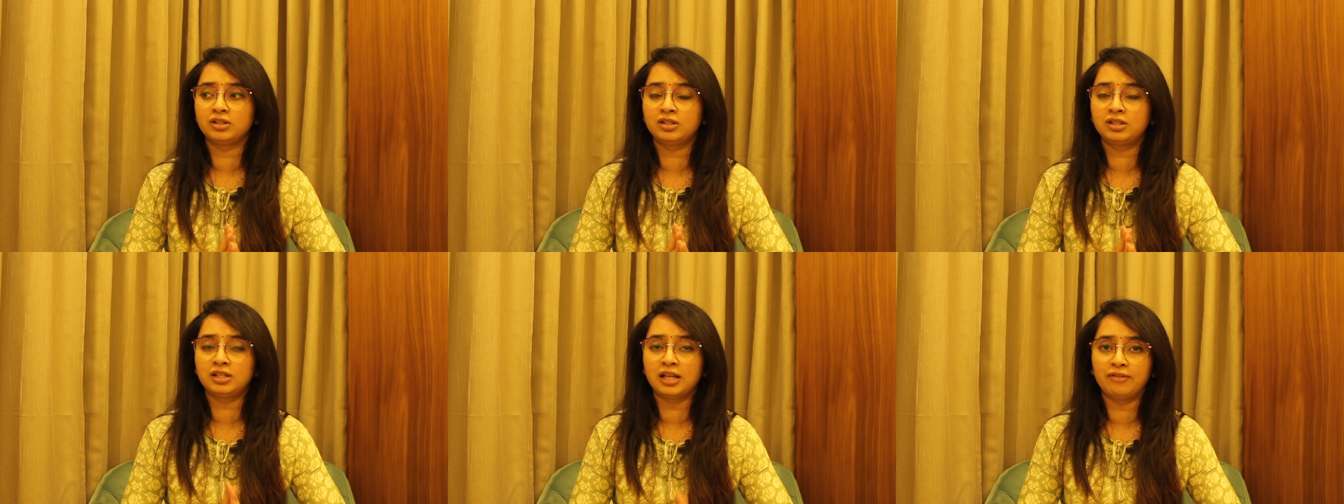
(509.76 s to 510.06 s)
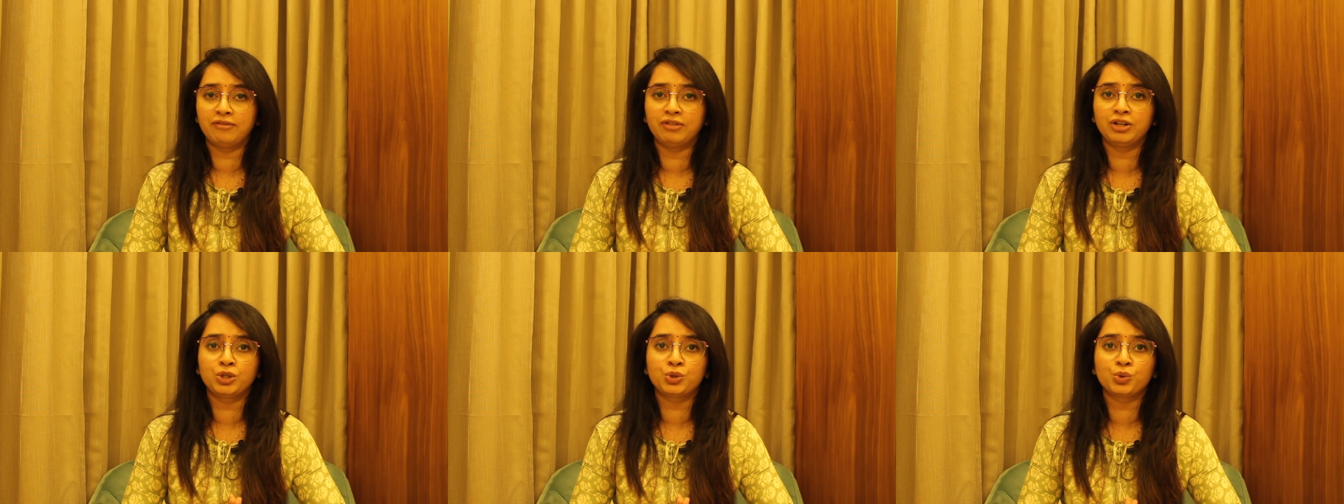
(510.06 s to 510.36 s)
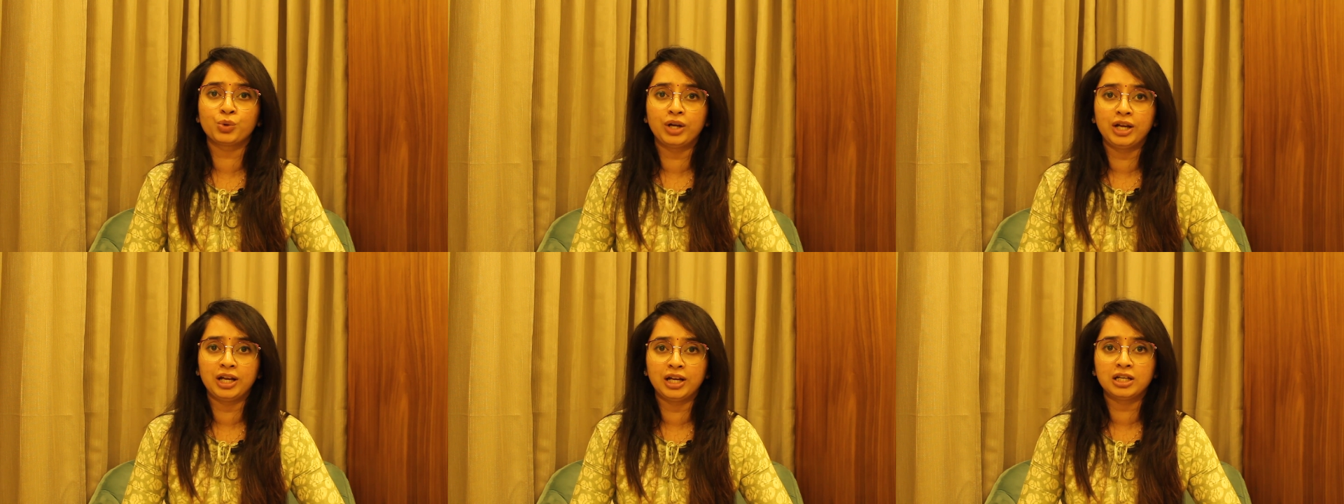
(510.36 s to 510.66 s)
7
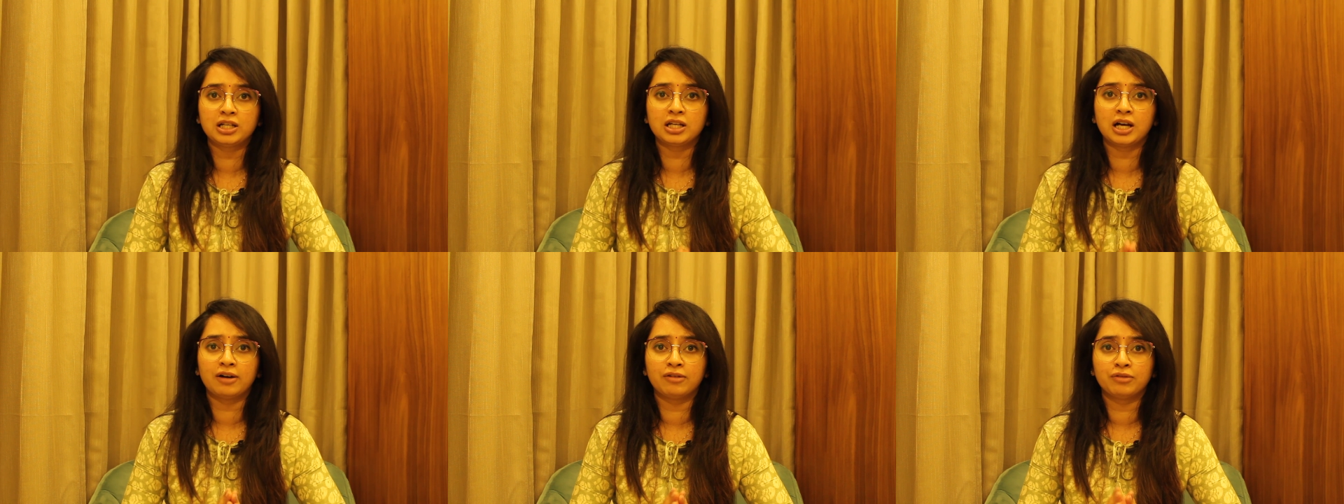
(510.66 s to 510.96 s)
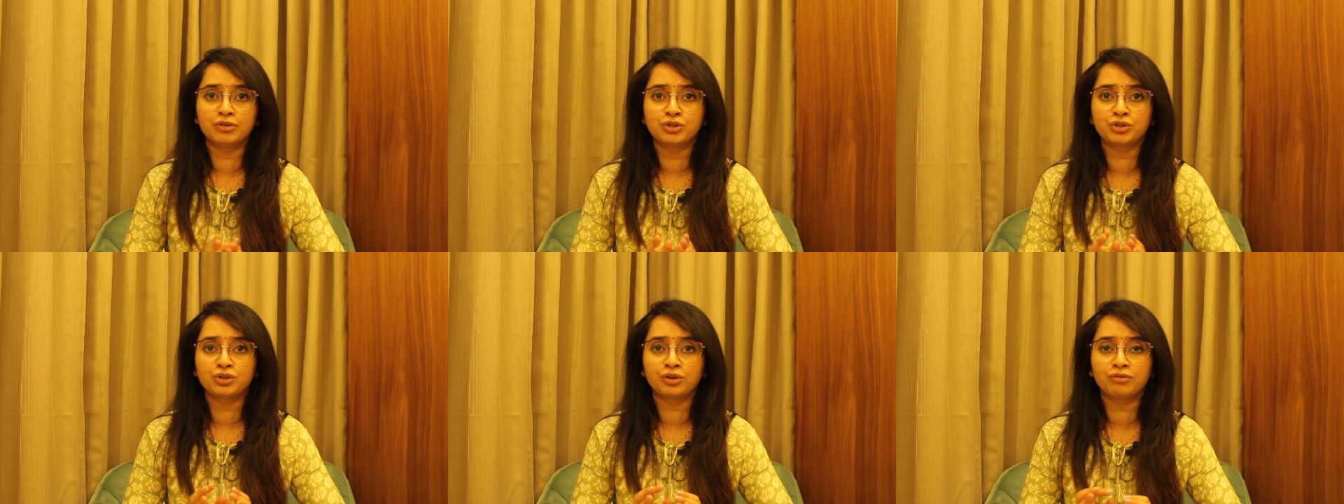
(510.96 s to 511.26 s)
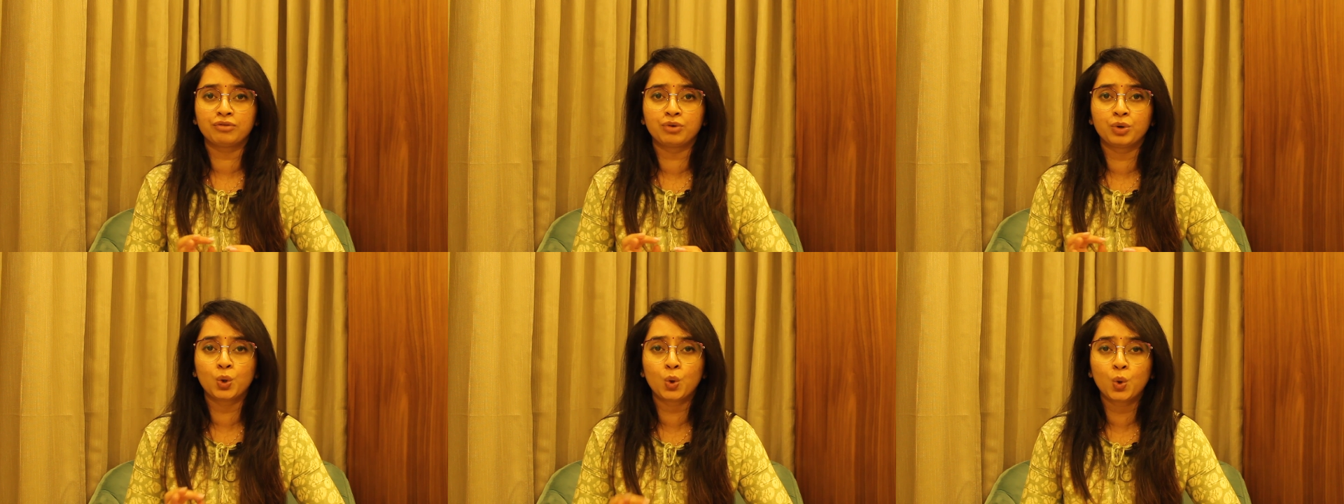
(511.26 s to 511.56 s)
to 8 hours
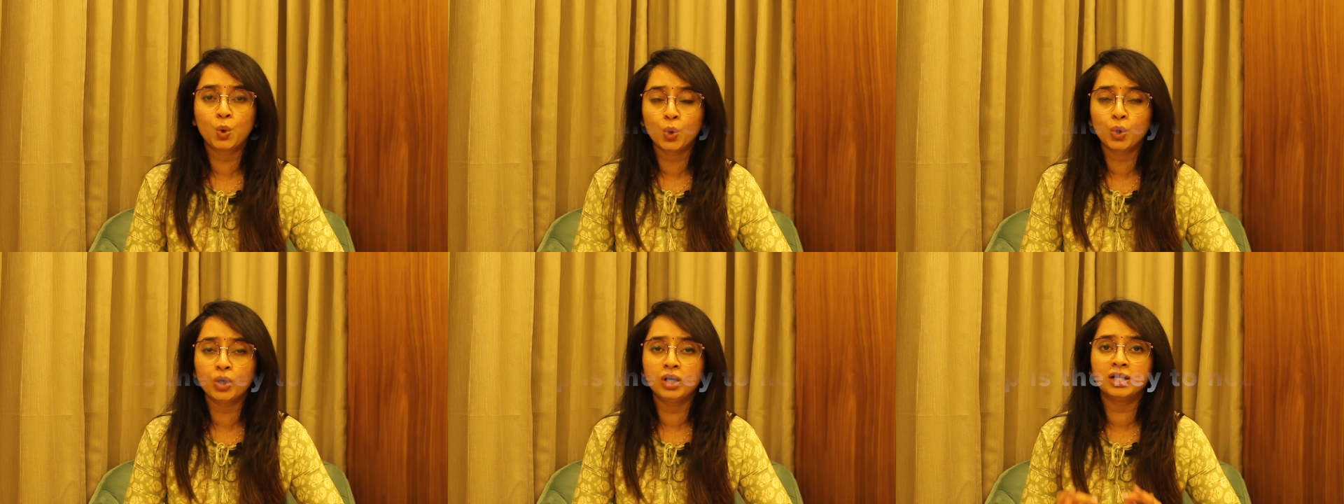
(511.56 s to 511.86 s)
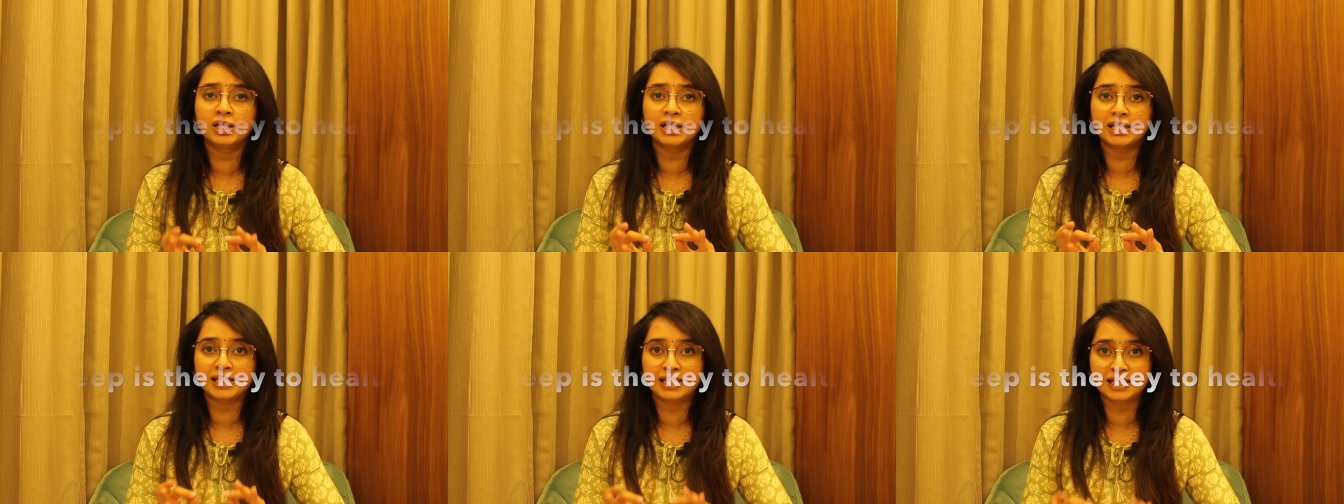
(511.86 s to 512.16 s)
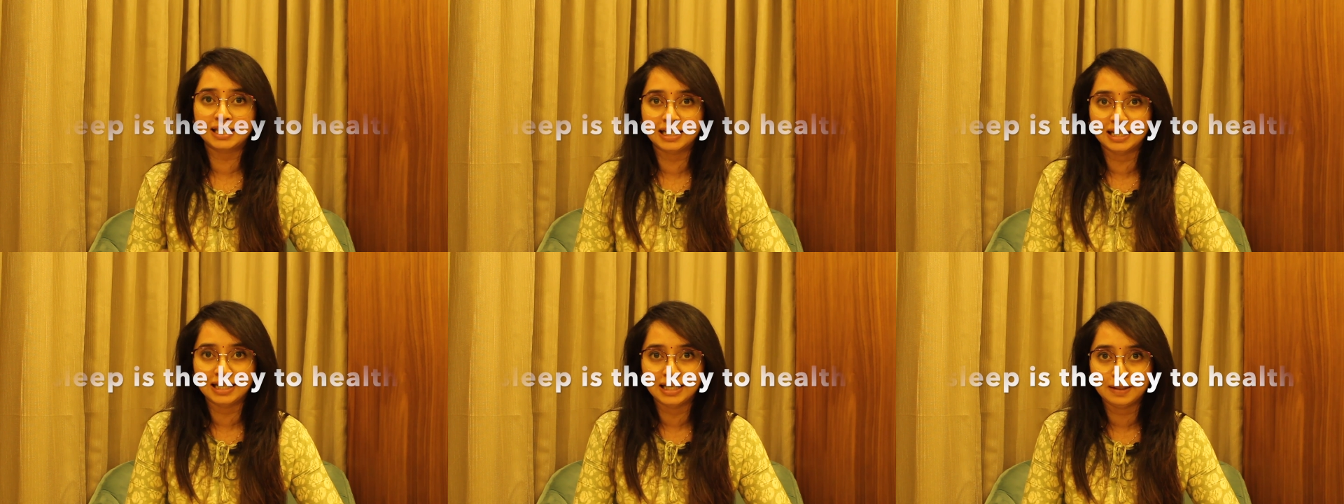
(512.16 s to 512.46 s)
of good
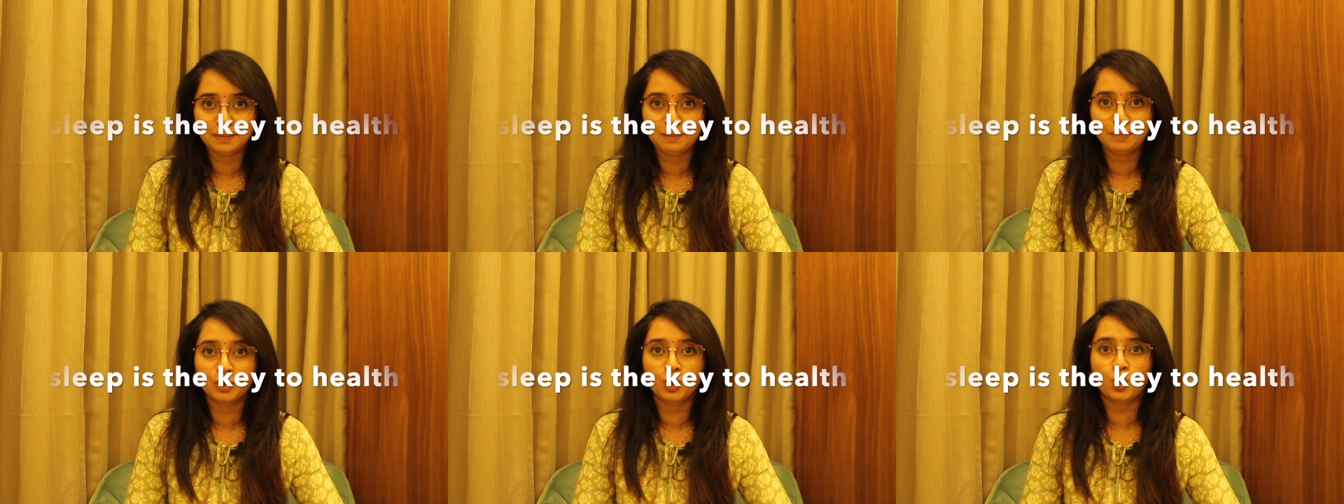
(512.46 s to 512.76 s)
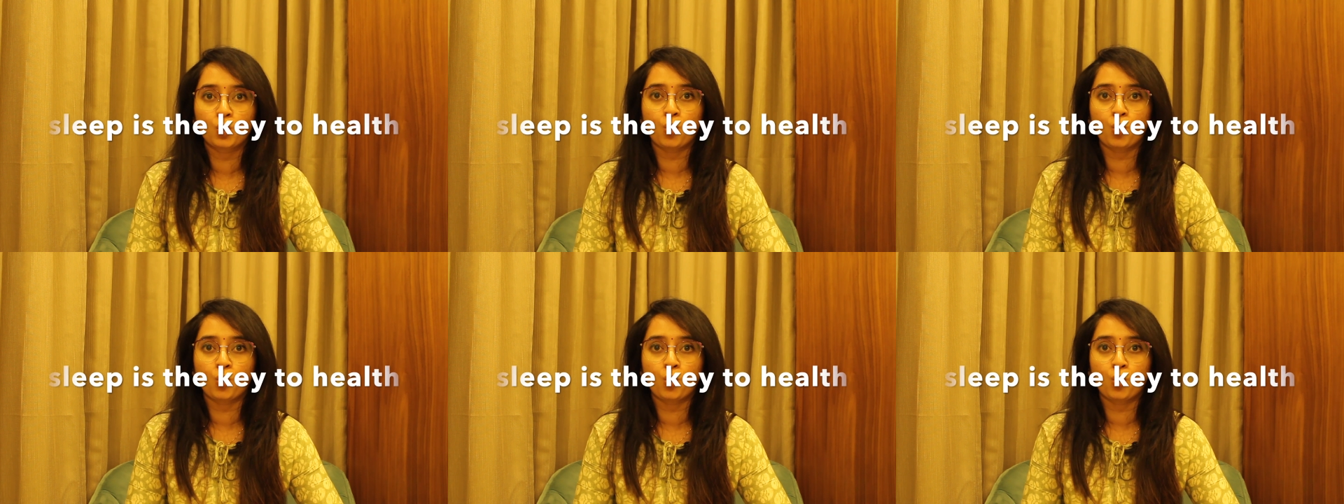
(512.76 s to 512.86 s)
sleep,